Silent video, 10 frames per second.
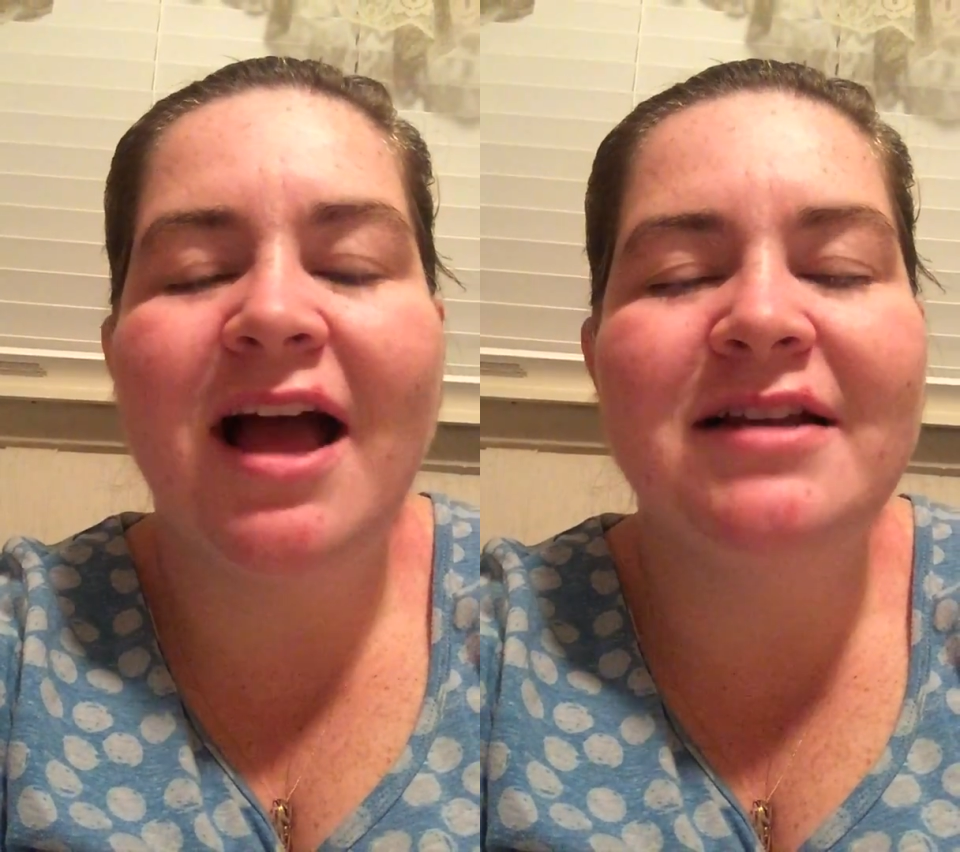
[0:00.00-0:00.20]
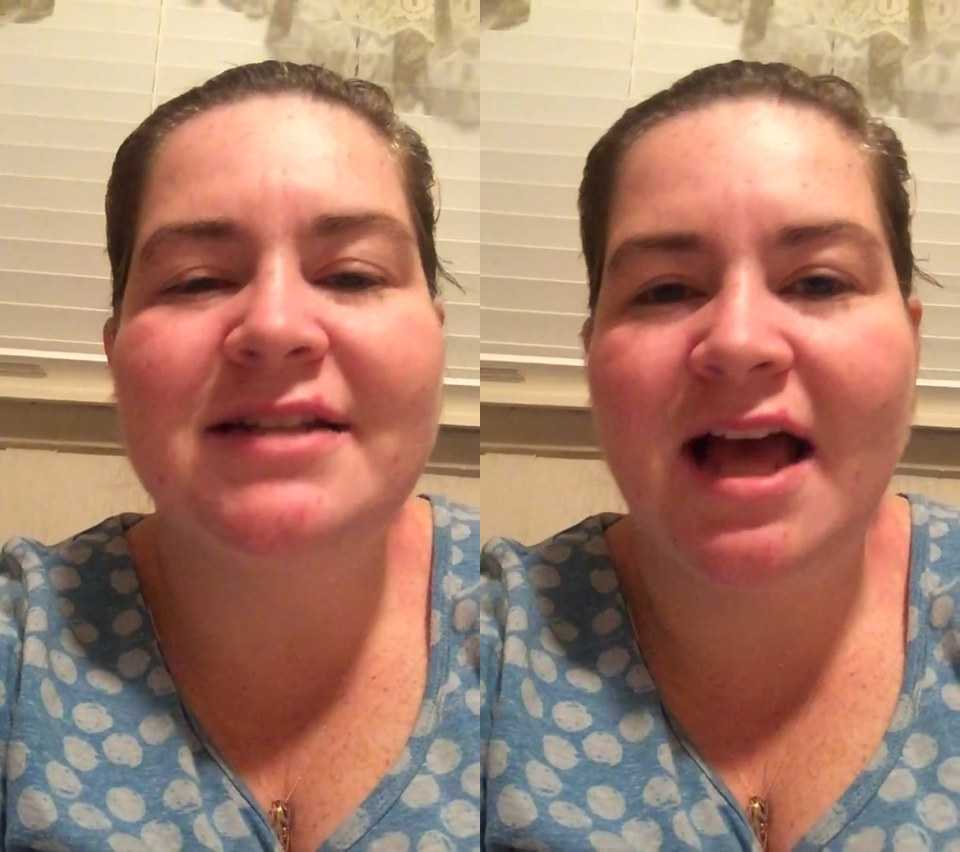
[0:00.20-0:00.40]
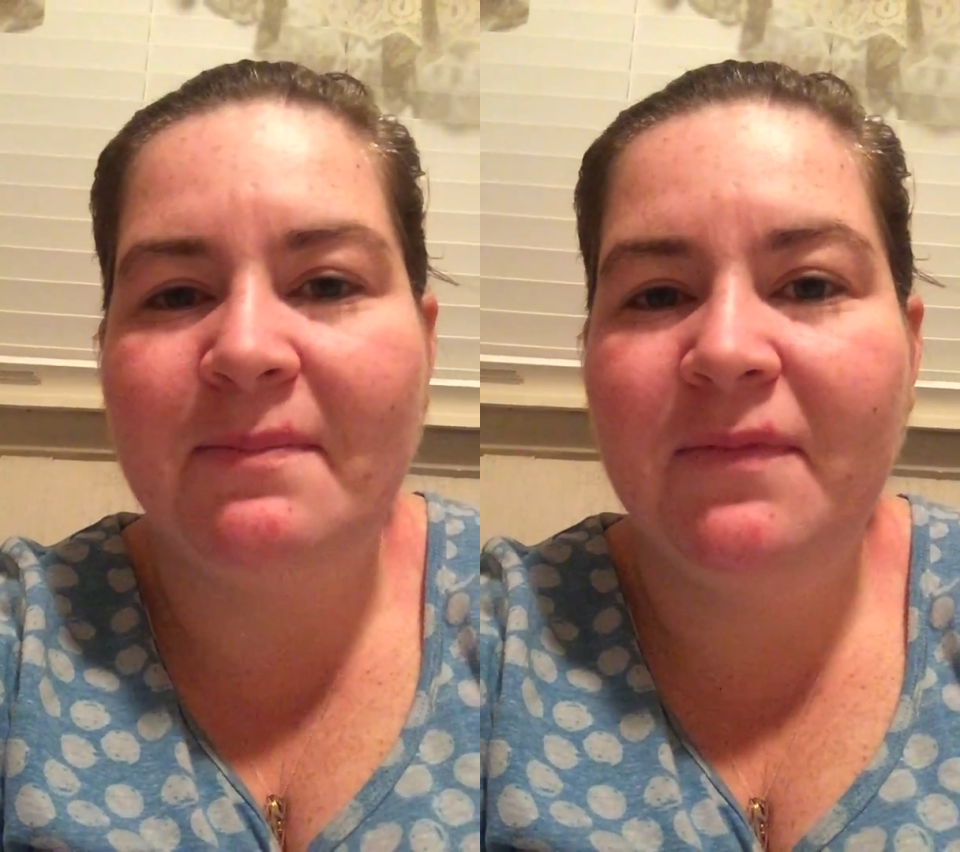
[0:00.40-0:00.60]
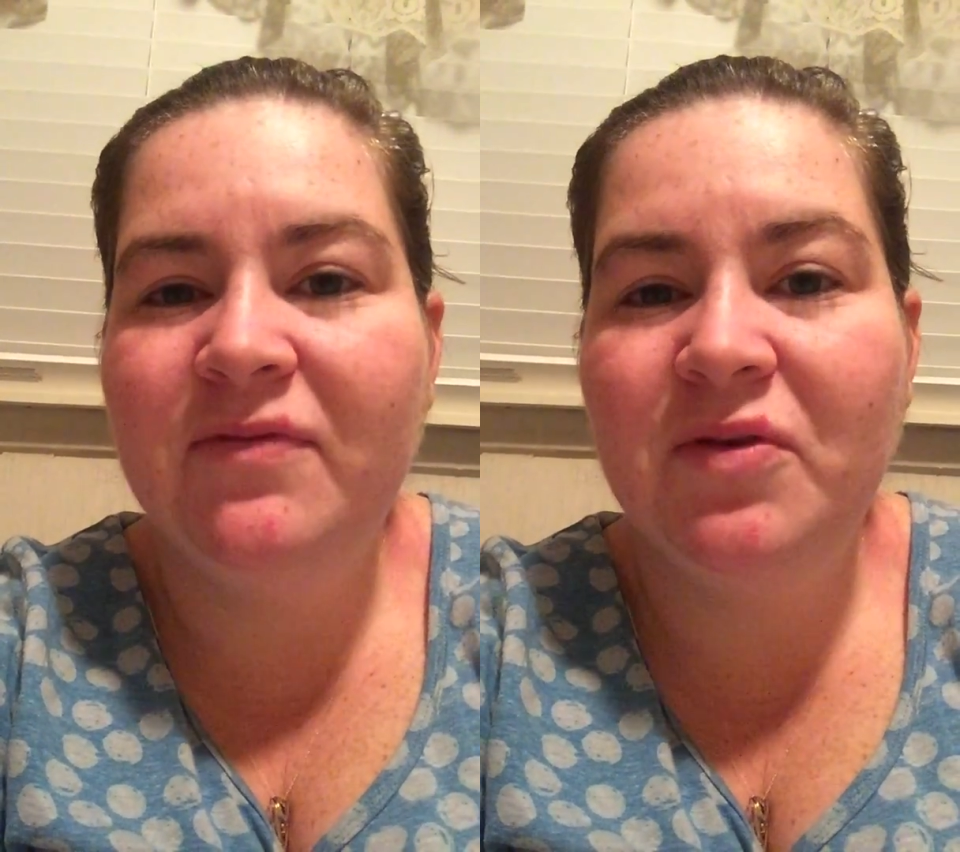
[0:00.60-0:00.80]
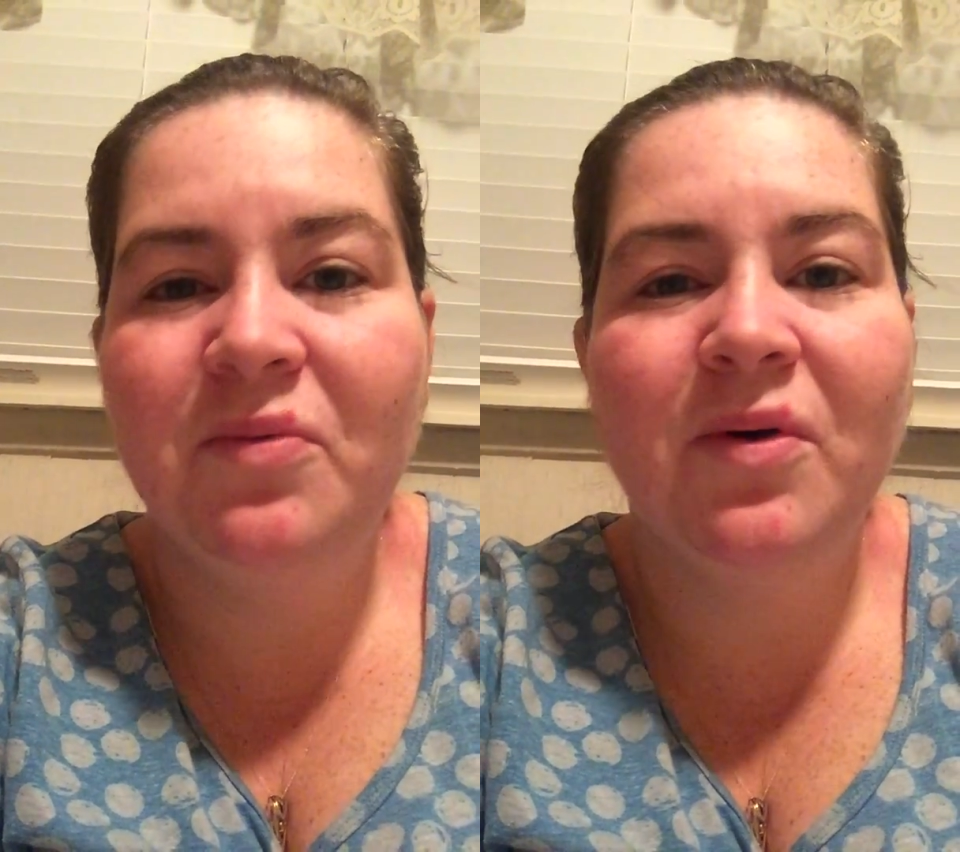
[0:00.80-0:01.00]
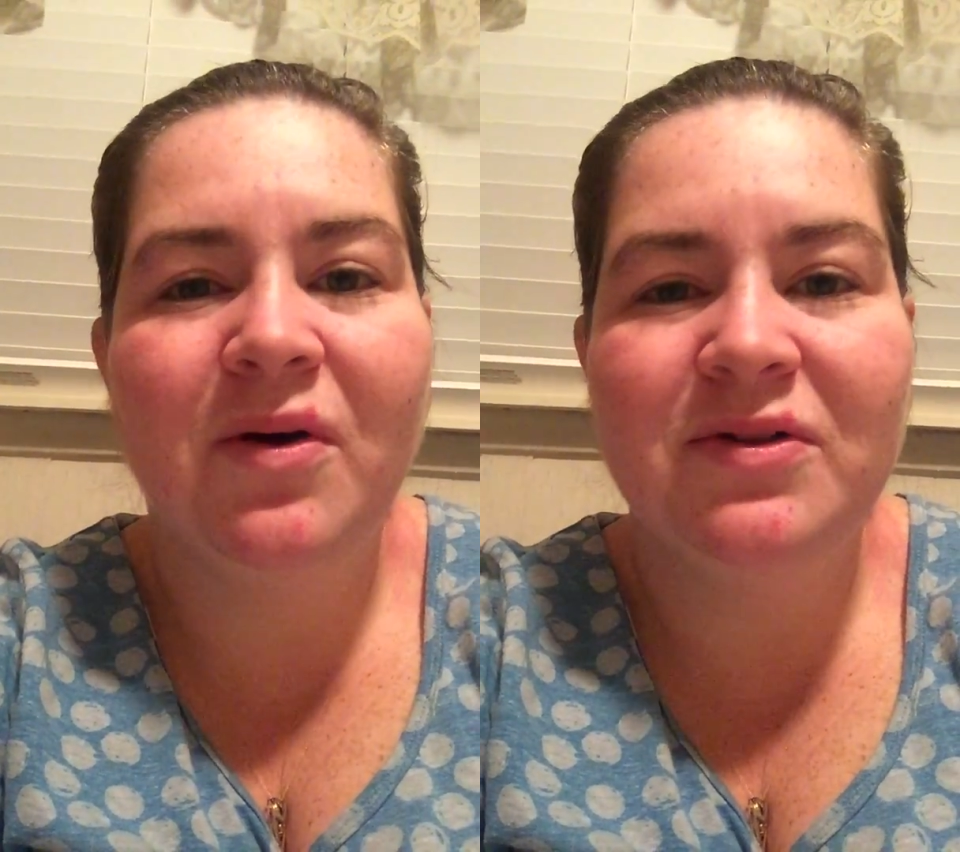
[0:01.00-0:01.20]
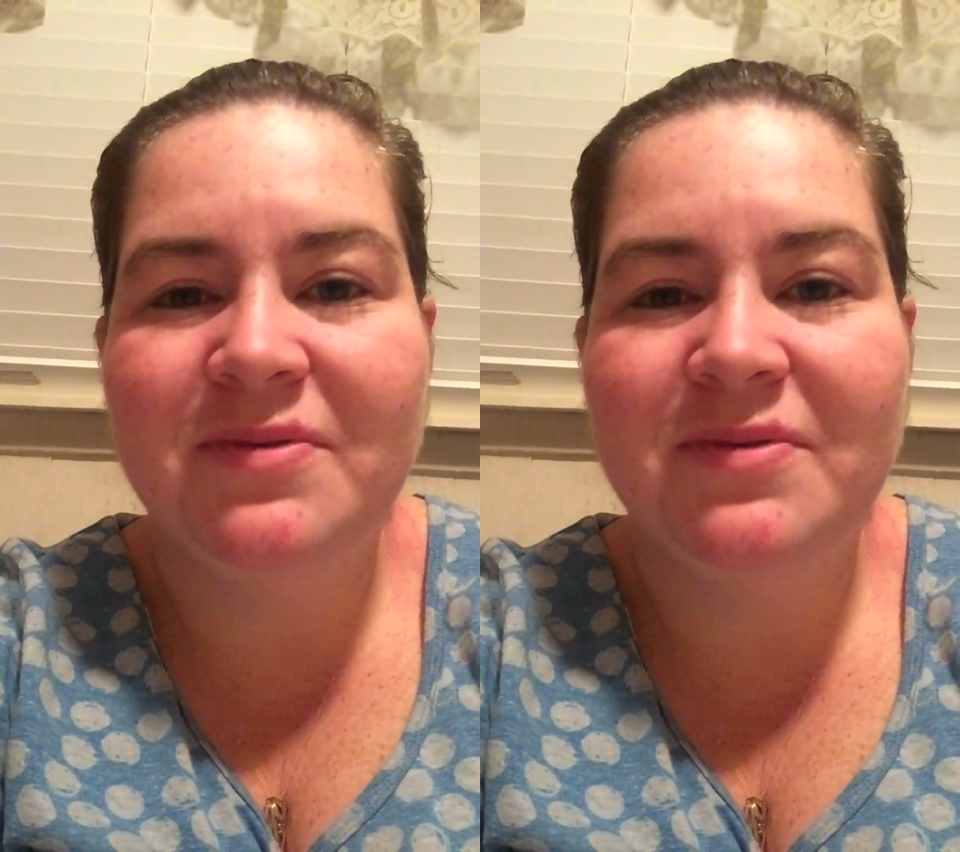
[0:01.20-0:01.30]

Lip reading: on top of the world